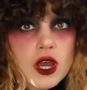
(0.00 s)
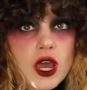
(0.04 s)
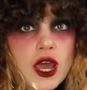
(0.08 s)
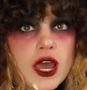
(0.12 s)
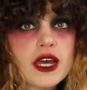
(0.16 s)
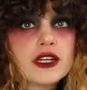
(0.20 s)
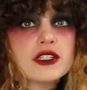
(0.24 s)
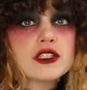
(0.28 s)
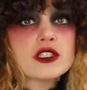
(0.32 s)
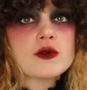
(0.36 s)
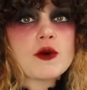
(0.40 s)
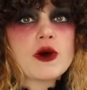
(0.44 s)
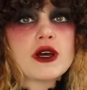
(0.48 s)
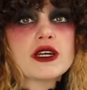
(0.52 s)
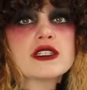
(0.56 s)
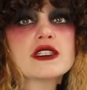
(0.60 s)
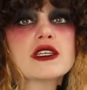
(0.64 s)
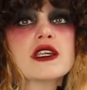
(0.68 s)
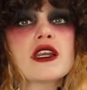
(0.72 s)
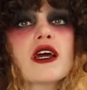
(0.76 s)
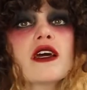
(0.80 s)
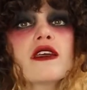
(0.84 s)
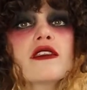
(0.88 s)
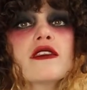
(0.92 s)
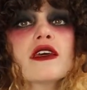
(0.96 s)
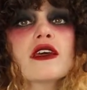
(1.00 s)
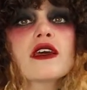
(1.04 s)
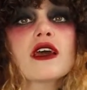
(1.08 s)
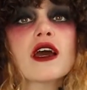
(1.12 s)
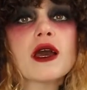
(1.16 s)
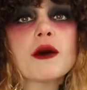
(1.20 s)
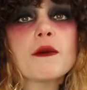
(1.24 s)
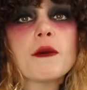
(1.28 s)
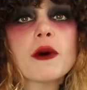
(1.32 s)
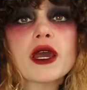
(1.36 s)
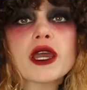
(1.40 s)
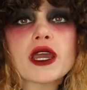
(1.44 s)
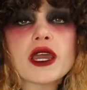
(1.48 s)
Hence why I said I think I
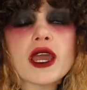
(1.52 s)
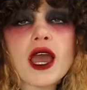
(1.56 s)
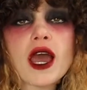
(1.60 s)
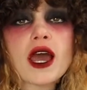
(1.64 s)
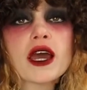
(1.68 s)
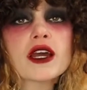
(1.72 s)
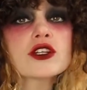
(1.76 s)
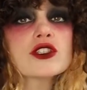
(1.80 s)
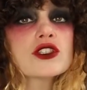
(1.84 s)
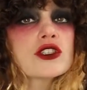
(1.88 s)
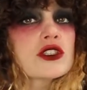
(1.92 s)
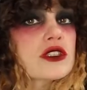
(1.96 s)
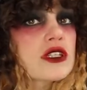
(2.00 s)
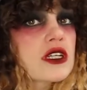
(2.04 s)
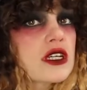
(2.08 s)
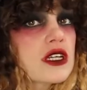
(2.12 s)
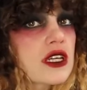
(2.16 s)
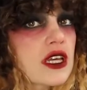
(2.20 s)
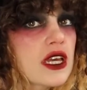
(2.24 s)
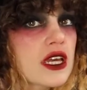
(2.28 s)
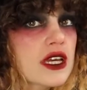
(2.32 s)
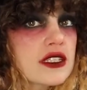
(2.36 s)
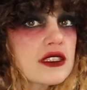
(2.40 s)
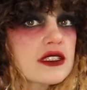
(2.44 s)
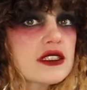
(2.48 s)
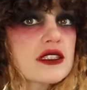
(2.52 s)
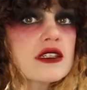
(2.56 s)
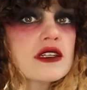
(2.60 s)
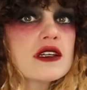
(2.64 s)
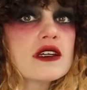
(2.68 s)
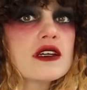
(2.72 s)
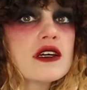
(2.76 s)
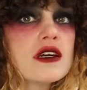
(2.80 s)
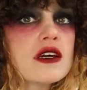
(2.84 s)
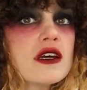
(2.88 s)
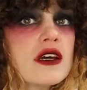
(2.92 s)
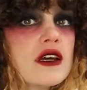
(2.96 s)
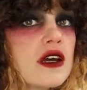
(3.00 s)
might actually get
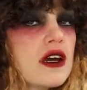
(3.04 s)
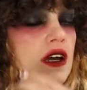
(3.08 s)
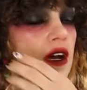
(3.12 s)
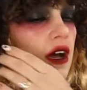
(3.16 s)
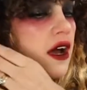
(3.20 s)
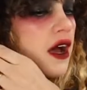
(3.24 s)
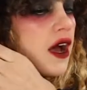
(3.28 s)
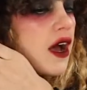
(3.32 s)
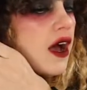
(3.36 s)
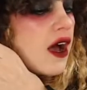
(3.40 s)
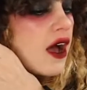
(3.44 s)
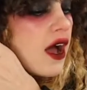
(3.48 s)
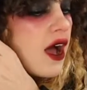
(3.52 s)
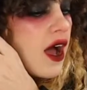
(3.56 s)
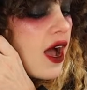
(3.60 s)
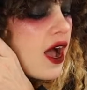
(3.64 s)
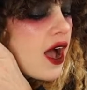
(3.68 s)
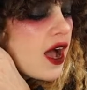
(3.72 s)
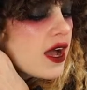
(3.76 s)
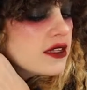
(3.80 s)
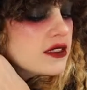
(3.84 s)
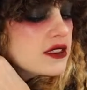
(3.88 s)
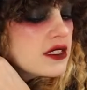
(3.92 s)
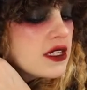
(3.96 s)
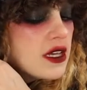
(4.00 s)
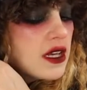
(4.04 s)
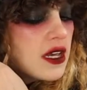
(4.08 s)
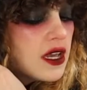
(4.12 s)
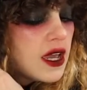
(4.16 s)
hot.